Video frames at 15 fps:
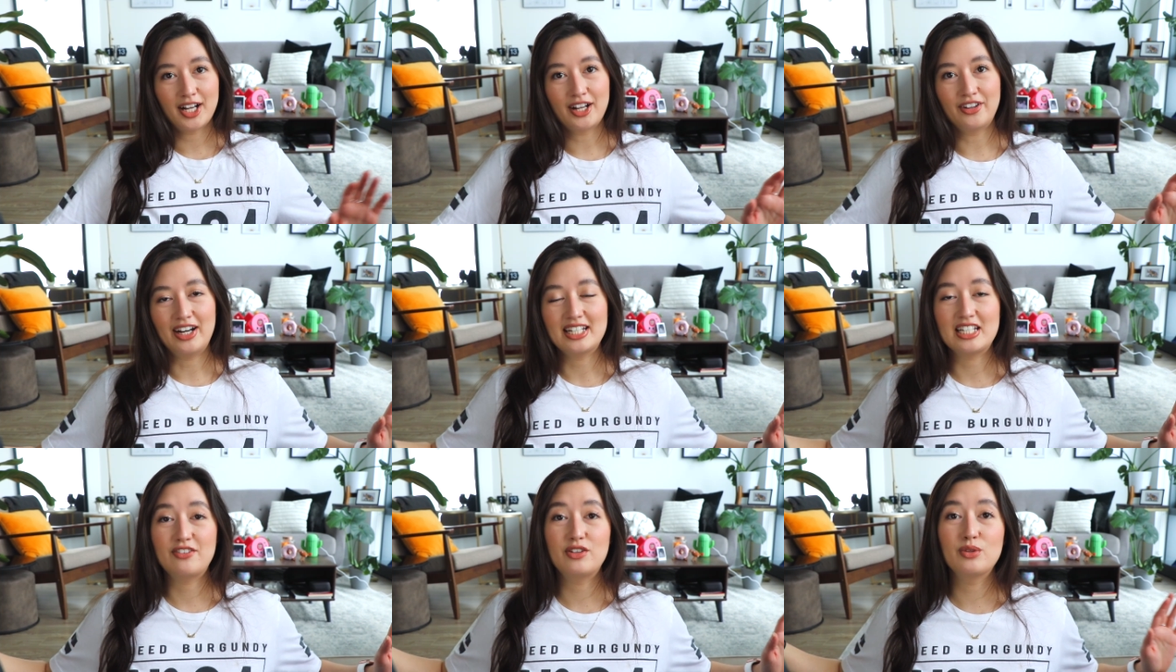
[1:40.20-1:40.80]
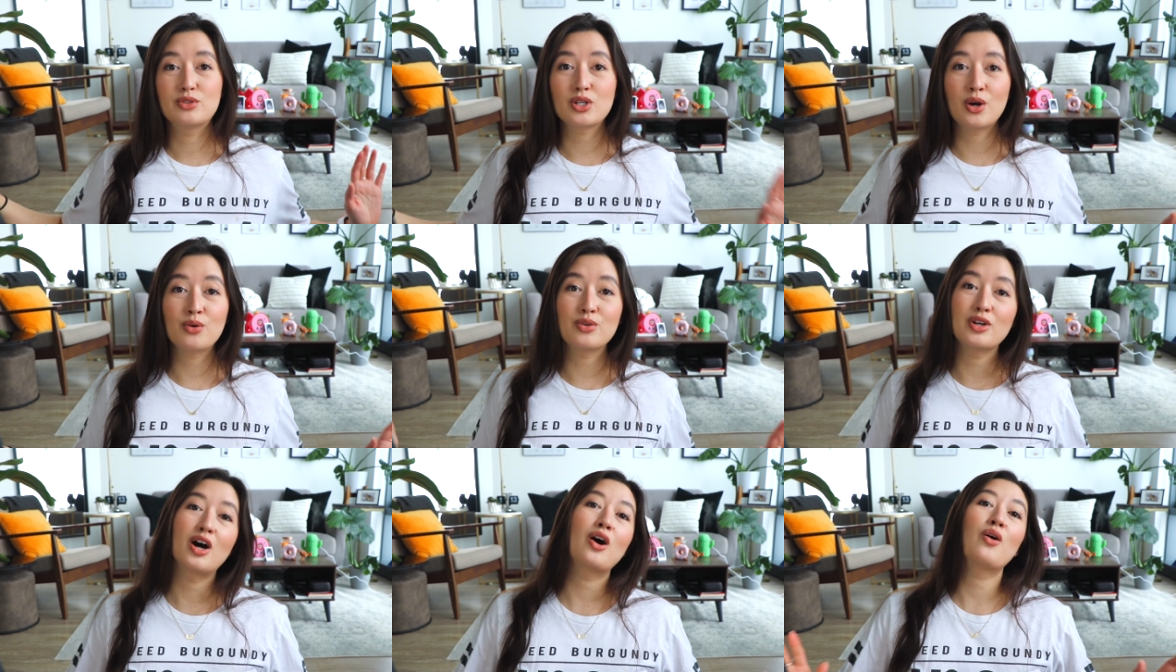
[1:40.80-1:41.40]
Alright, if you
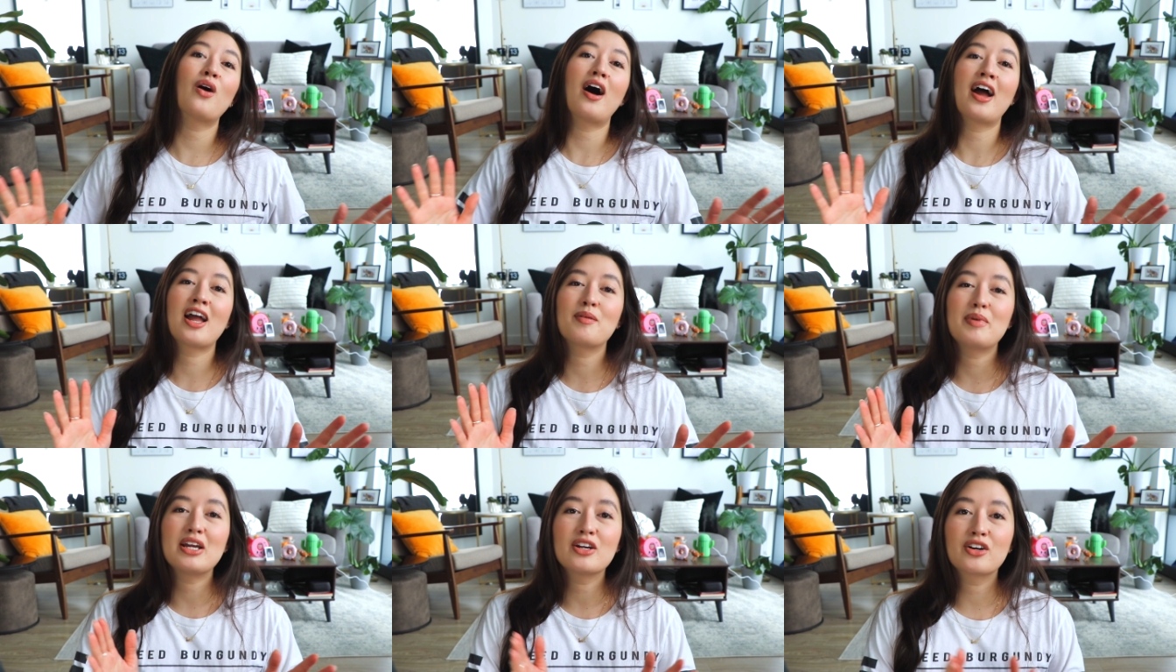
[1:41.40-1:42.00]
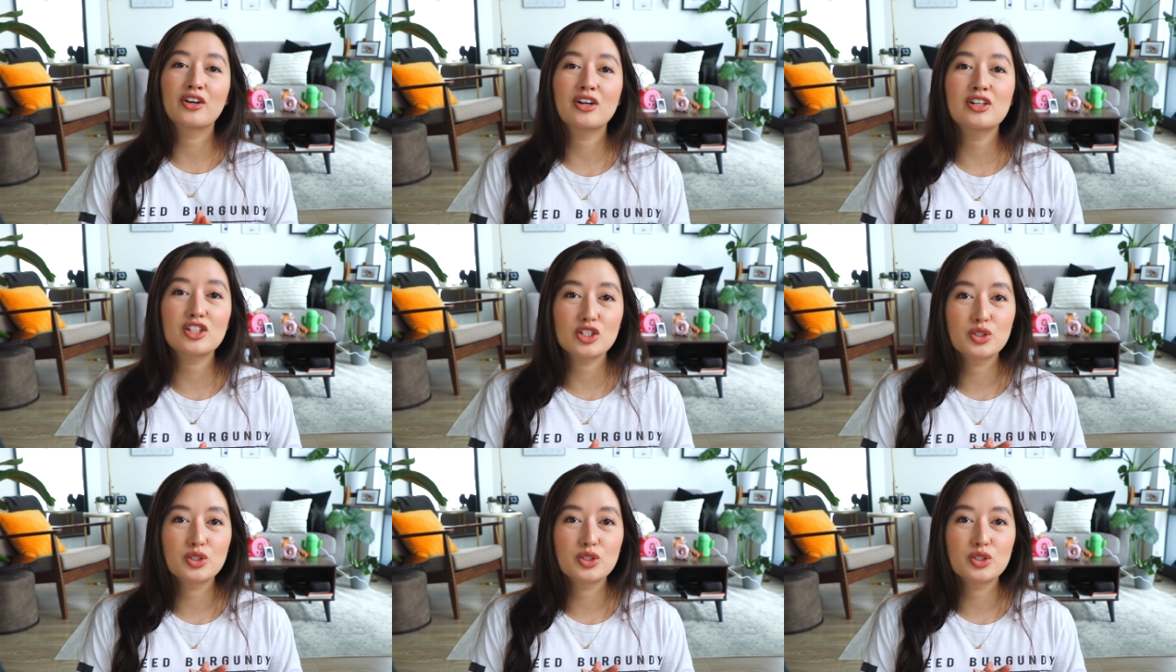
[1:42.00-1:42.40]
don't know, I am a current